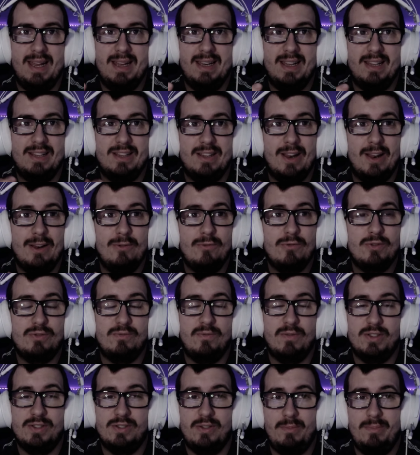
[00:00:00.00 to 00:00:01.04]
And Lelouch
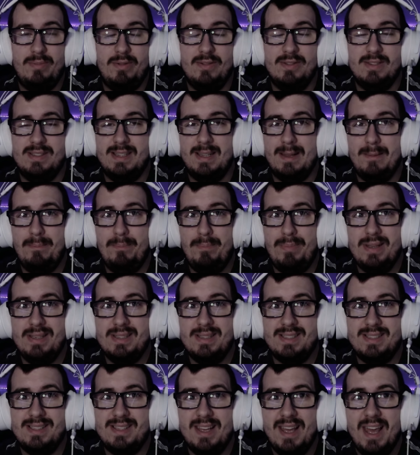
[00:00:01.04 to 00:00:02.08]
was obviously pissed.